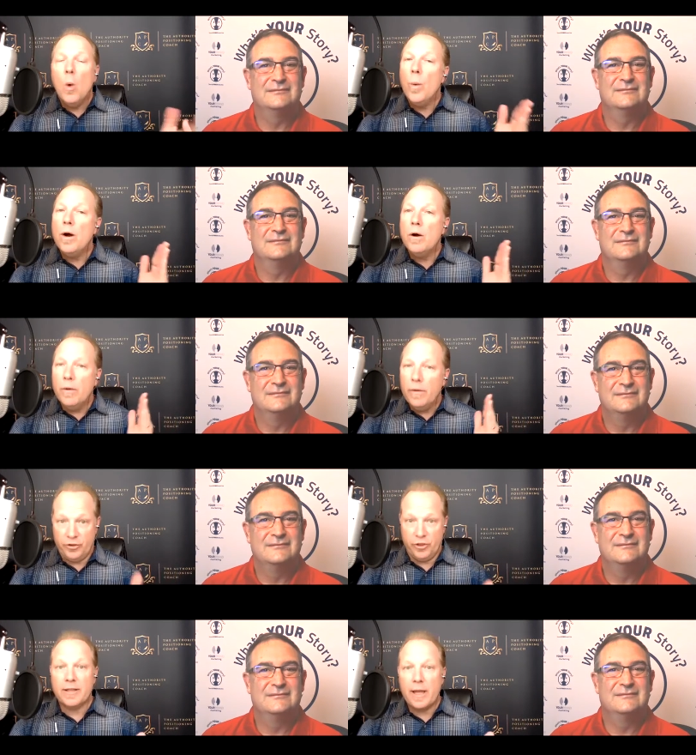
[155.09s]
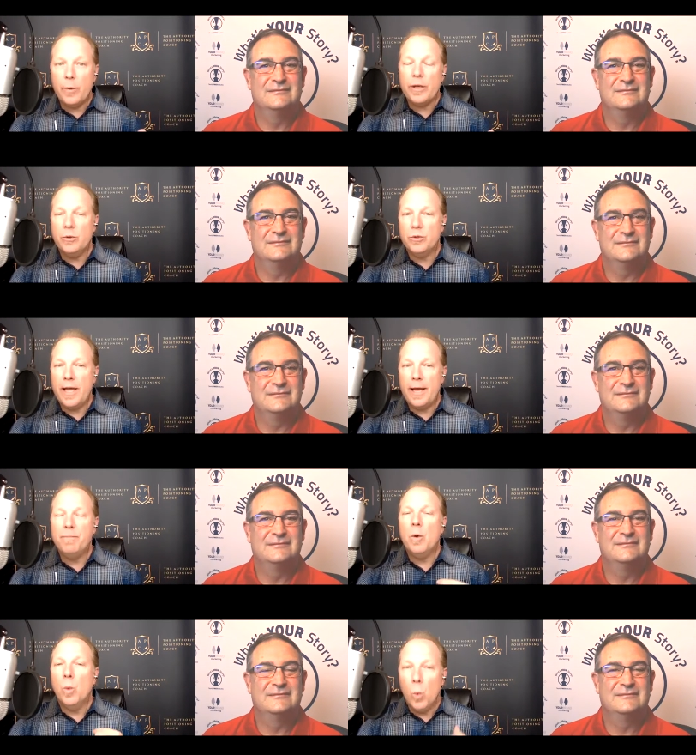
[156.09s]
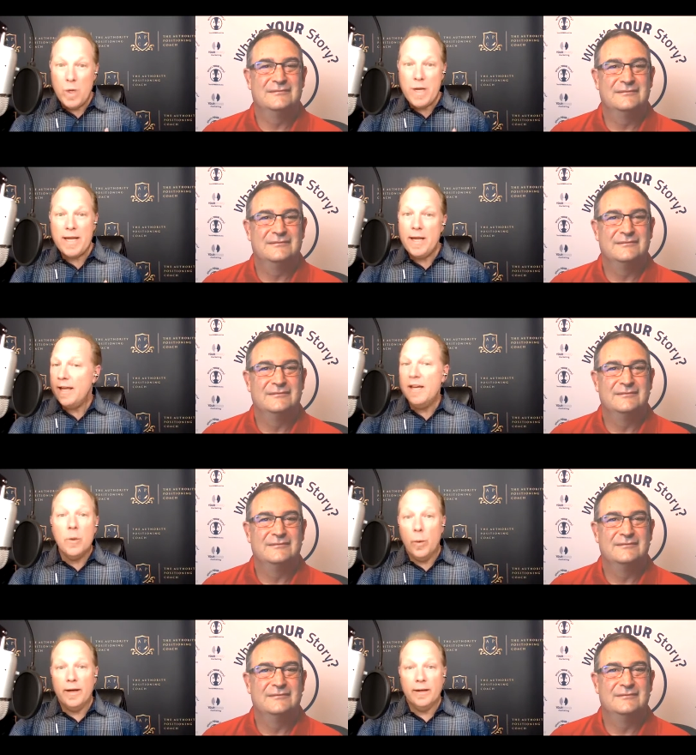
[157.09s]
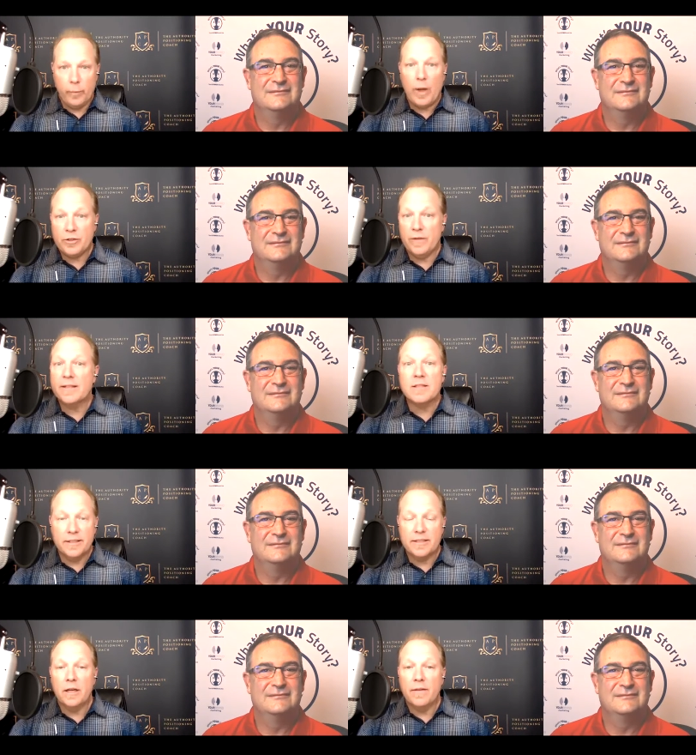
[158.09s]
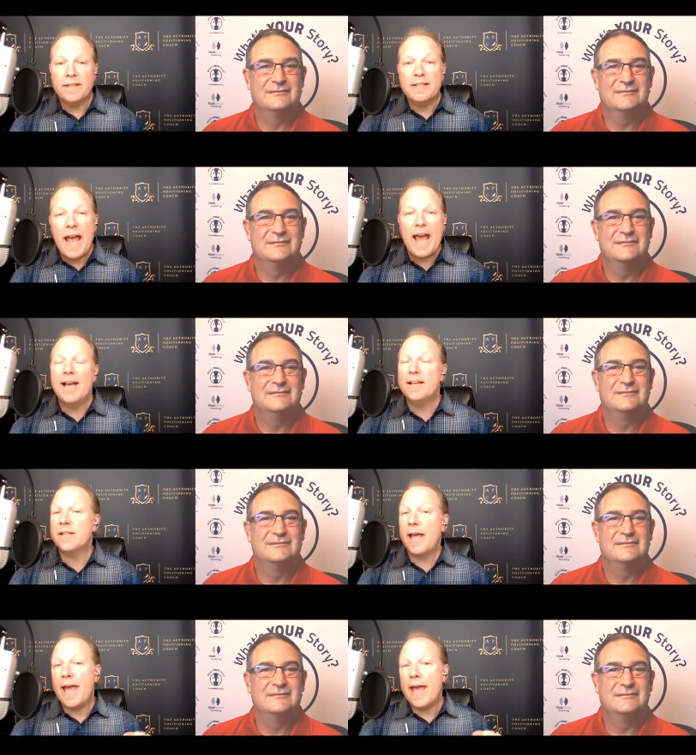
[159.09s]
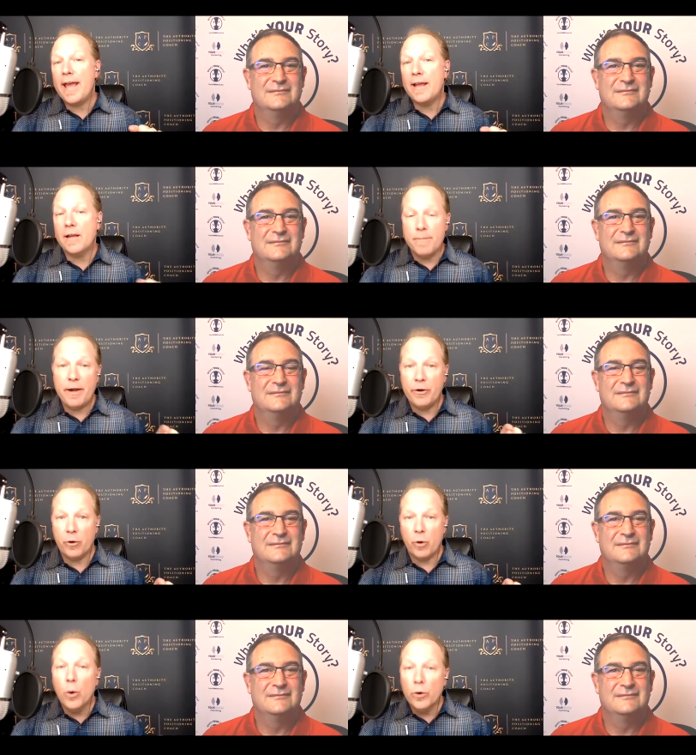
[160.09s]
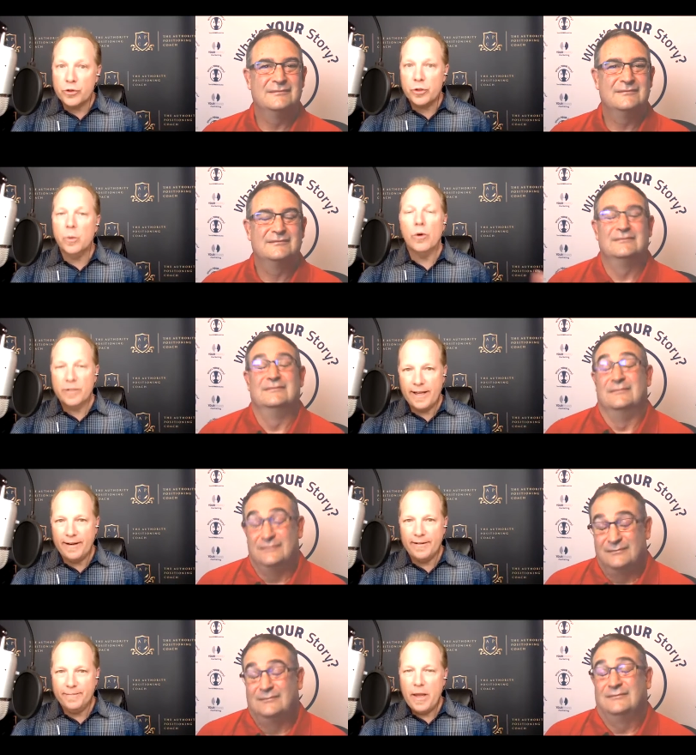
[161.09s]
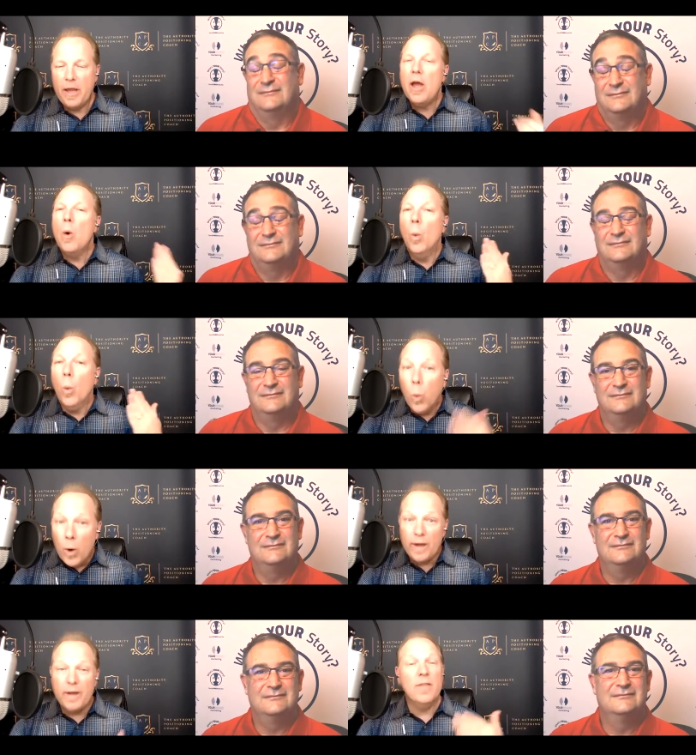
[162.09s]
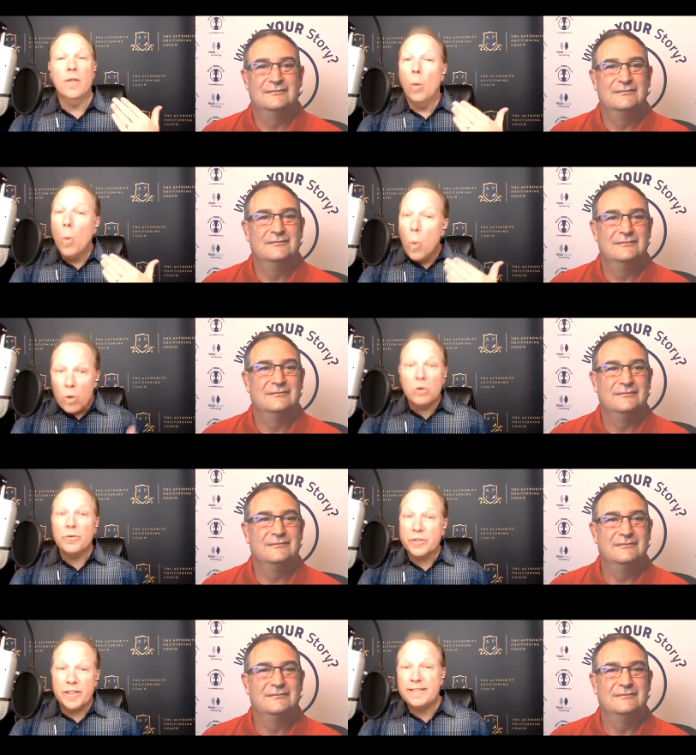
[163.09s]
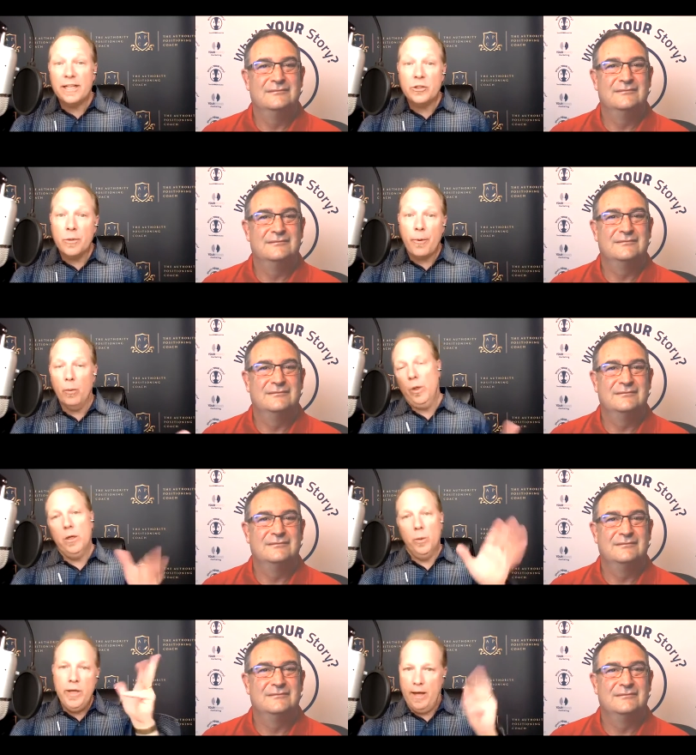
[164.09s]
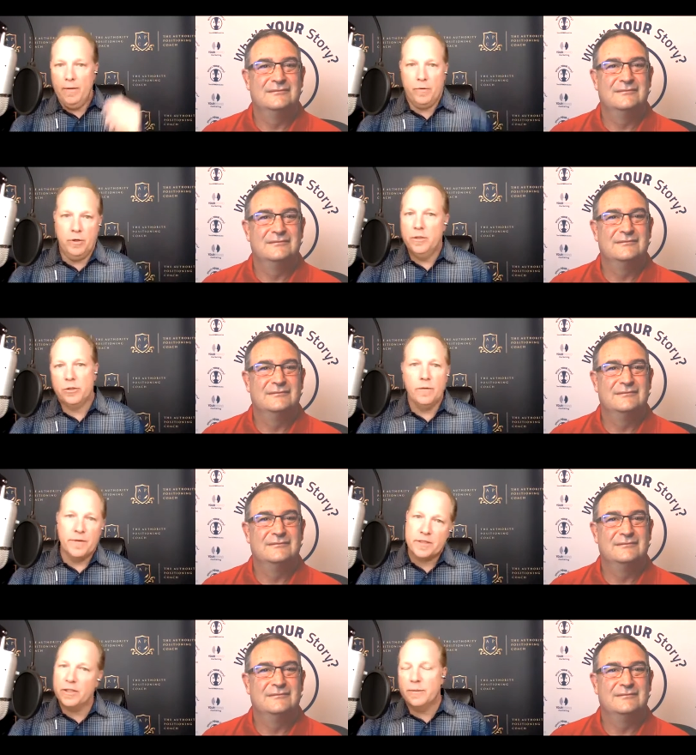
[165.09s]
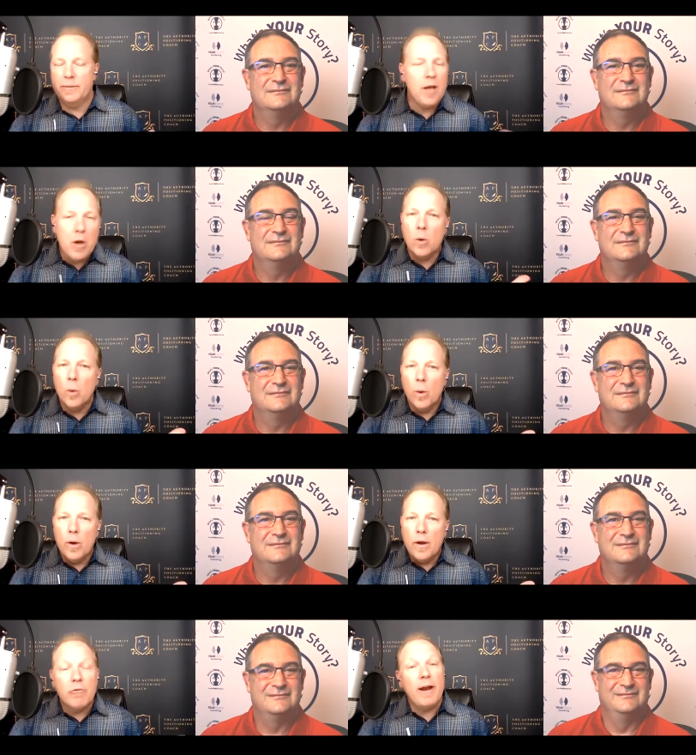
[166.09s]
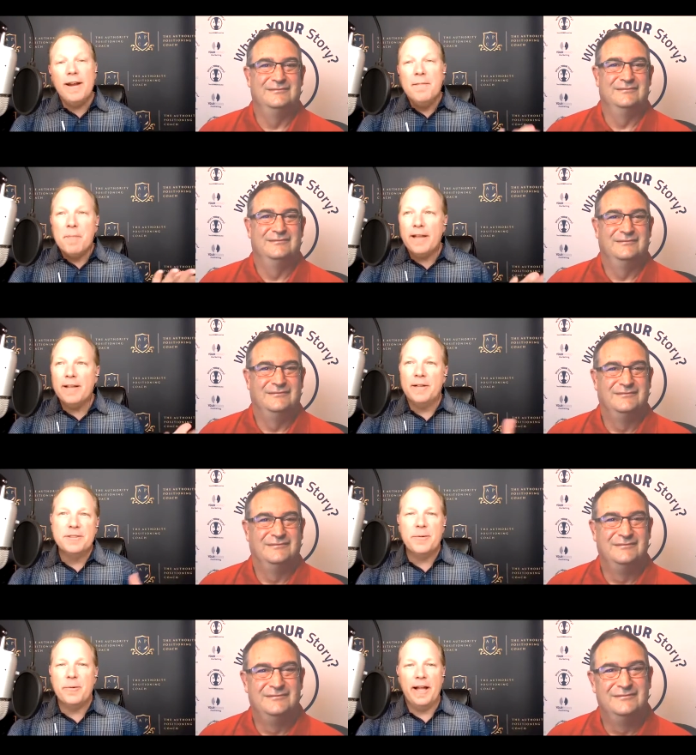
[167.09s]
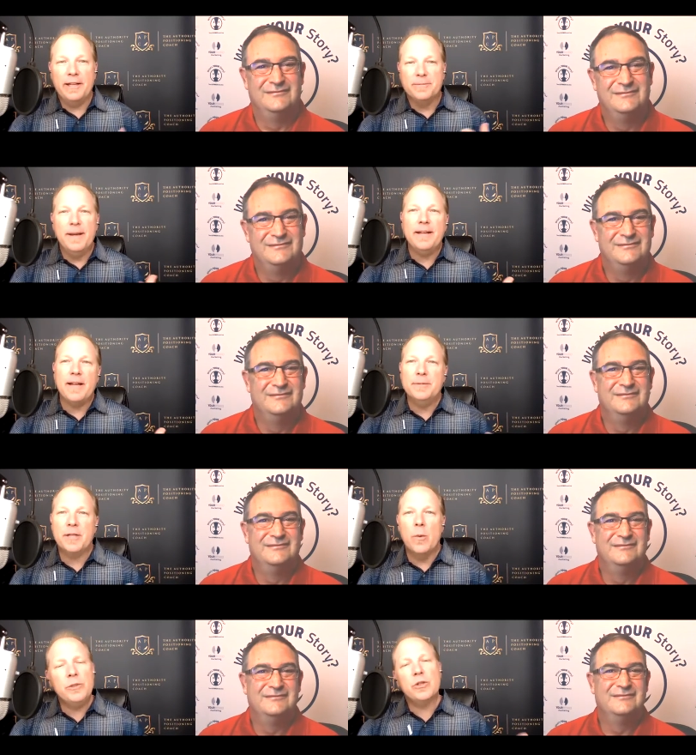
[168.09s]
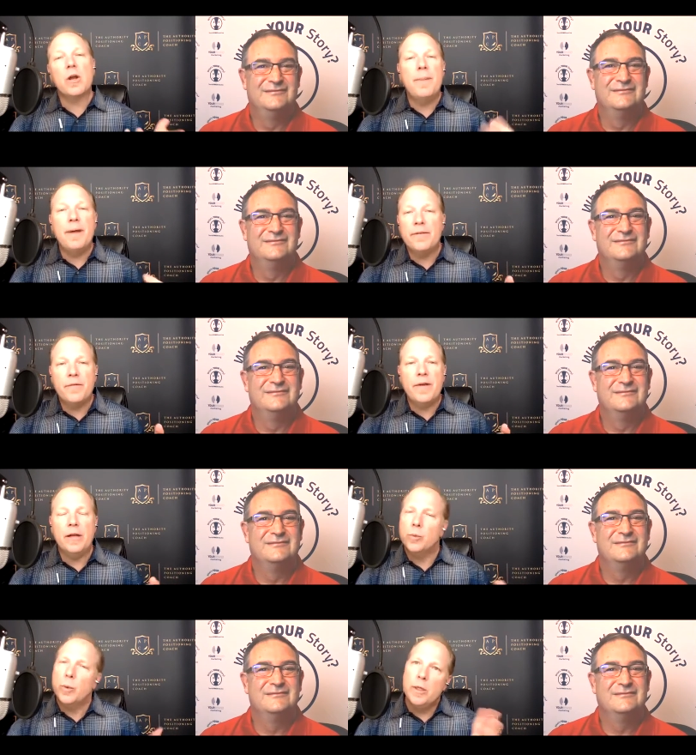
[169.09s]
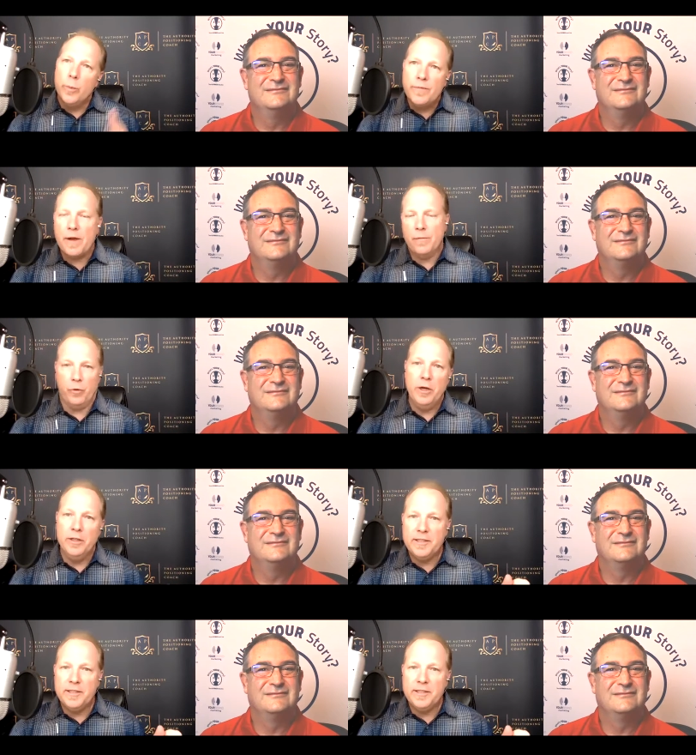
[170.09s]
Speaker 1: Well, just like what you said, we, anyone watching this, listening to this, has a competitor or two or 10. What in the world is going to set you apart? Well, we have good service customer. No, right? I, will sit with clients many times and go, "What's your competitive advantage?" Well, we've got friendly